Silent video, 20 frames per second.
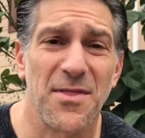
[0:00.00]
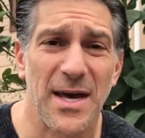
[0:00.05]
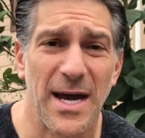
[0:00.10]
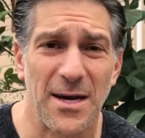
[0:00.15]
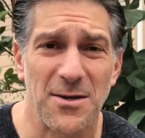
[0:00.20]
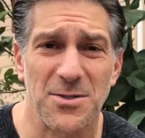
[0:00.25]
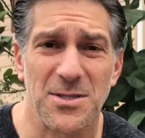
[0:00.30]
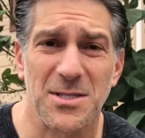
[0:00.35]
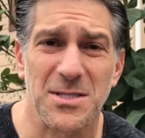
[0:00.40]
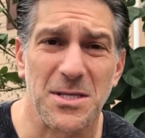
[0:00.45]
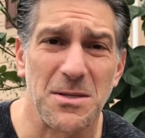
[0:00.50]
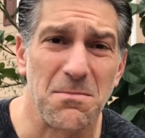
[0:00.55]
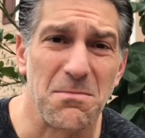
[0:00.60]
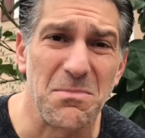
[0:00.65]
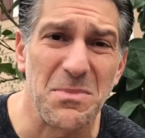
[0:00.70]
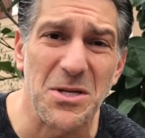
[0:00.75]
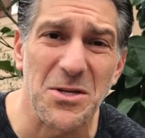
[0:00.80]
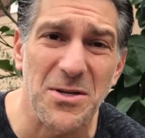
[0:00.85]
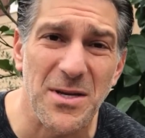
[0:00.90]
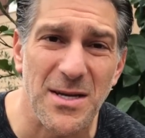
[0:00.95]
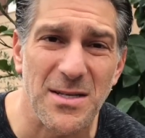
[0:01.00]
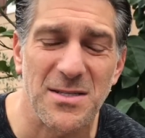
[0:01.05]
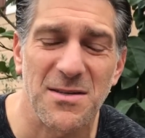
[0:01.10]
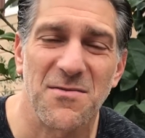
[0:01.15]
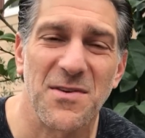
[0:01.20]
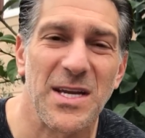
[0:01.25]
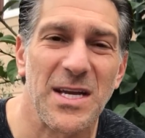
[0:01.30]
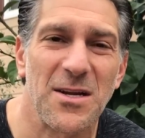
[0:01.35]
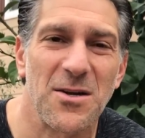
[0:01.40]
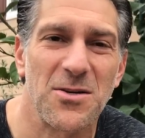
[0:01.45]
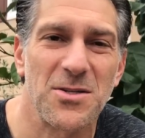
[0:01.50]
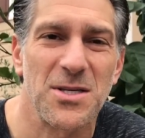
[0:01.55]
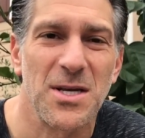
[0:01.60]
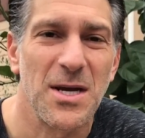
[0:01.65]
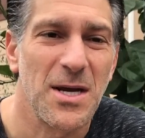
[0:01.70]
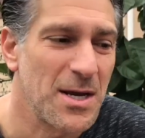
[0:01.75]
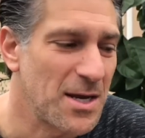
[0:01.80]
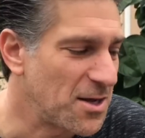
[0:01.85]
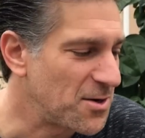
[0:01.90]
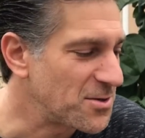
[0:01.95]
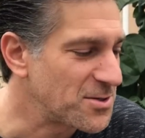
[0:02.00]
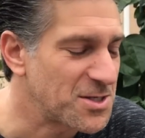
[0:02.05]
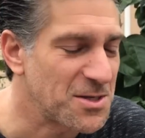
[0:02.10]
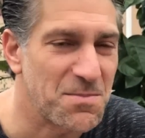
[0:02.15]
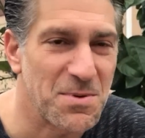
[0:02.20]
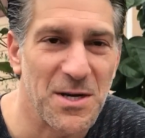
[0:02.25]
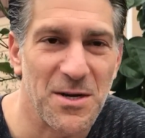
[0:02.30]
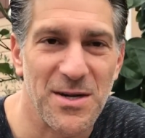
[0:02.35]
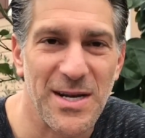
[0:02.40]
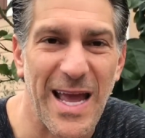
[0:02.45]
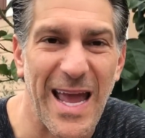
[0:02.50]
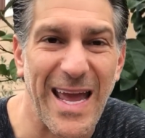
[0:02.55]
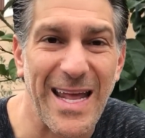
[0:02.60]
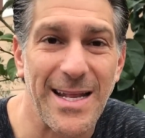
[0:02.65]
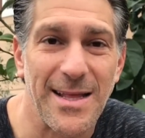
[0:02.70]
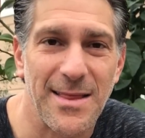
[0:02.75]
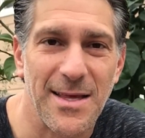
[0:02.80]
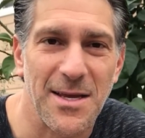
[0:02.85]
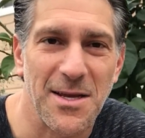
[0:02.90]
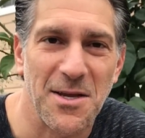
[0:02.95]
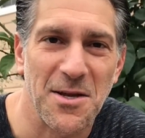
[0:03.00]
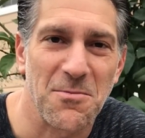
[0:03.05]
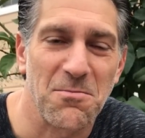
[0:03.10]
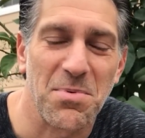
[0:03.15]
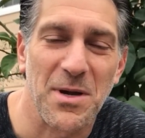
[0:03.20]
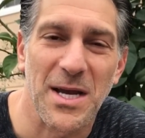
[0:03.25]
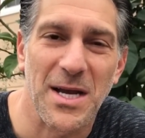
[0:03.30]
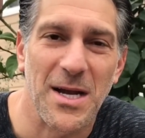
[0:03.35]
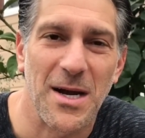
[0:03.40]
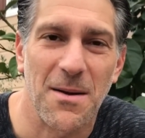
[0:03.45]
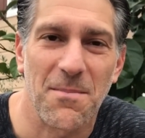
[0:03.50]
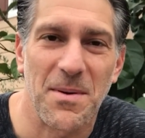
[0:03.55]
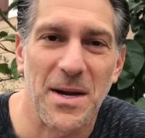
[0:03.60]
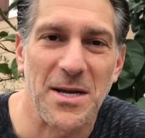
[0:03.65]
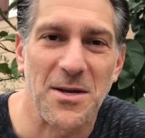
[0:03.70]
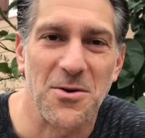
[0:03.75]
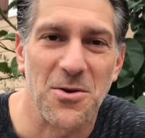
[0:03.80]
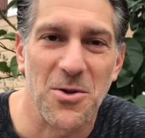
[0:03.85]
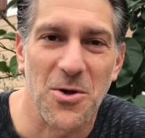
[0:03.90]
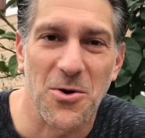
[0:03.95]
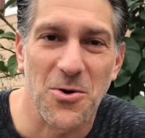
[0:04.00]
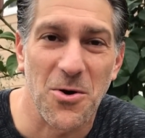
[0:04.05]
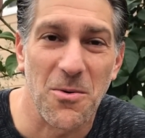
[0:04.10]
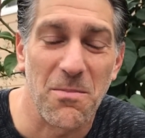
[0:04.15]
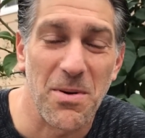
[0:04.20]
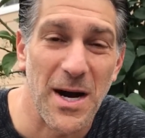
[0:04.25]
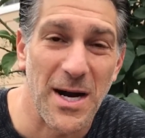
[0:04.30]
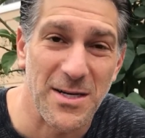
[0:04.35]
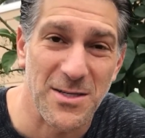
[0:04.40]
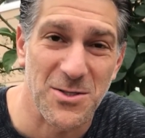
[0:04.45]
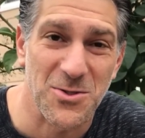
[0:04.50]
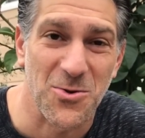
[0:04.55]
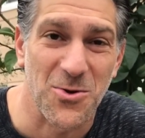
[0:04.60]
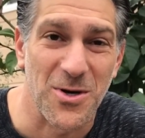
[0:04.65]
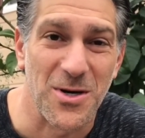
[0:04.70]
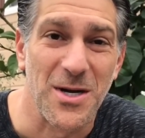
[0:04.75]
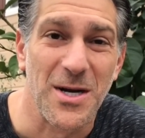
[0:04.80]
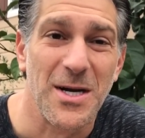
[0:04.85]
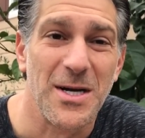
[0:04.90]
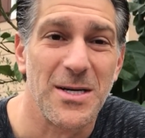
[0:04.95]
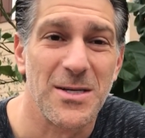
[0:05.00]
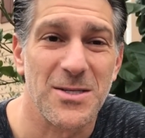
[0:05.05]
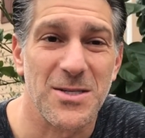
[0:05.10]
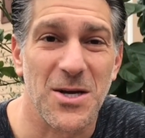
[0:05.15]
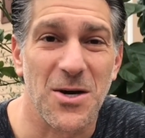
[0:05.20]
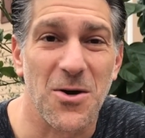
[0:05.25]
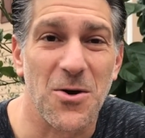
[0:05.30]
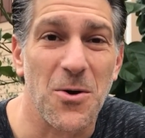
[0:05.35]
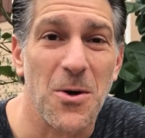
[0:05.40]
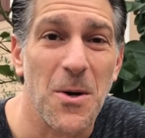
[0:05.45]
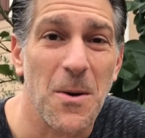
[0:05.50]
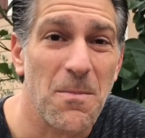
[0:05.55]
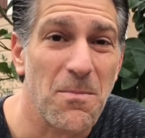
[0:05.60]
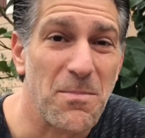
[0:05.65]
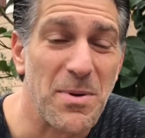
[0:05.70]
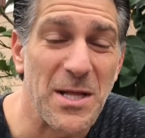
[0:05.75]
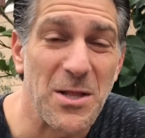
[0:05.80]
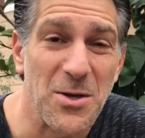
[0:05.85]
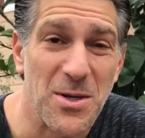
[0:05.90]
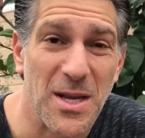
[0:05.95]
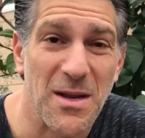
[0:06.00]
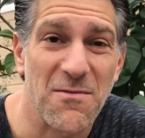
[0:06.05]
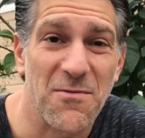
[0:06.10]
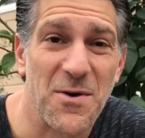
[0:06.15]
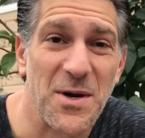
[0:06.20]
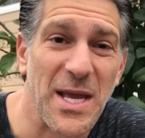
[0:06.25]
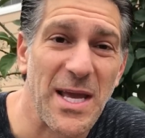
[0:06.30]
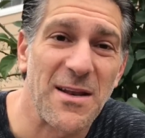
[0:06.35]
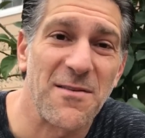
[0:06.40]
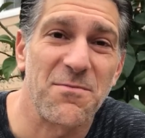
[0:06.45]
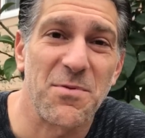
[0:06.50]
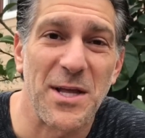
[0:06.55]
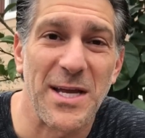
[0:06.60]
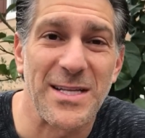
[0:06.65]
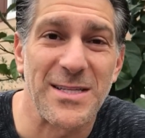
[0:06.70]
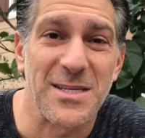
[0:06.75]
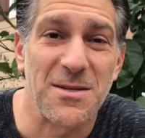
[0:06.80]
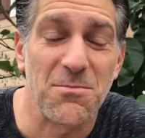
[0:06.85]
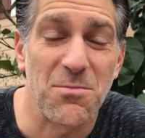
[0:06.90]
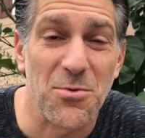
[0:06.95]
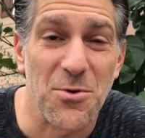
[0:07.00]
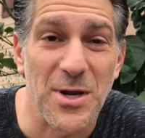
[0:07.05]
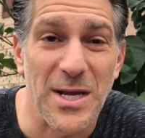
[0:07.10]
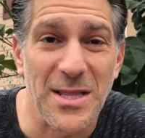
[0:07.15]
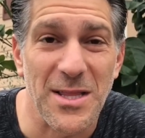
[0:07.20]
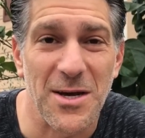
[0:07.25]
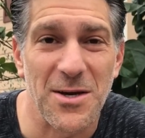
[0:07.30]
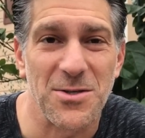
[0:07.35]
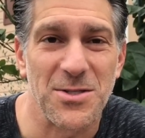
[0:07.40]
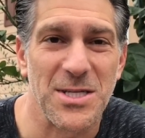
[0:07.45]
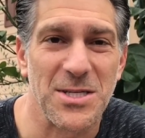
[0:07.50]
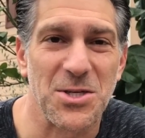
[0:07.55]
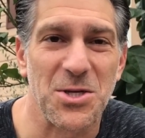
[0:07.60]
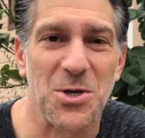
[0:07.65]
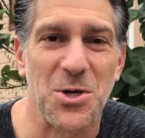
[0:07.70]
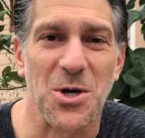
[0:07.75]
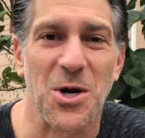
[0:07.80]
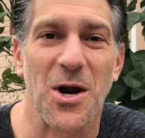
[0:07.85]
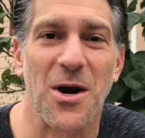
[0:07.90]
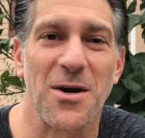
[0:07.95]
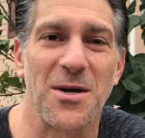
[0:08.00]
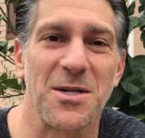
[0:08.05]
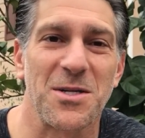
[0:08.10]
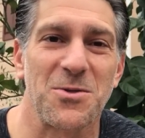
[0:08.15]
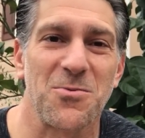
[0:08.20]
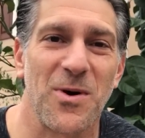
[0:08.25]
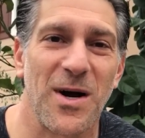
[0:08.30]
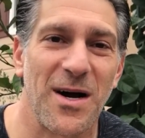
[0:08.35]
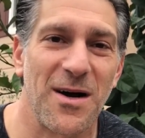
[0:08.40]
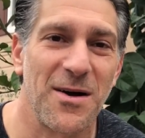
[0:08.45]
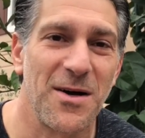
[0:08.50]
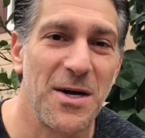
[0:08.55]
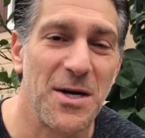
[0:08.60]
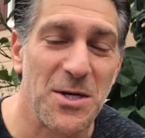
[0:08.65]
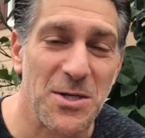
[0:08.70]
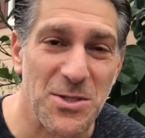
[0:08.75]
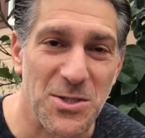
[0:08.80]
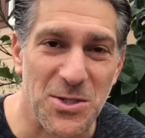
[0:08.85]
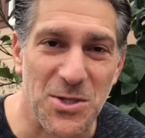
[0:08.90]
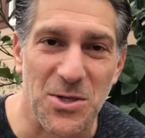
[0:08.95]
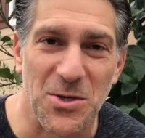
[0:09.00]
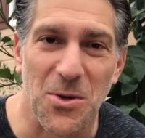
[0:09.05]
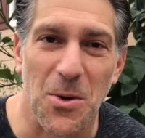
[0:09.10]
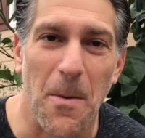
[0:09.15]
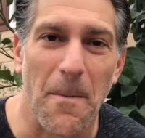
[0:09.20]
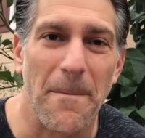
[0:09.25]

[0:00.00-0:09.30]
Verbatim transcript: thousands and millions of years and are superior to anything you can pick up at your local box store. So be looking for native plants and bring those into your garden as well to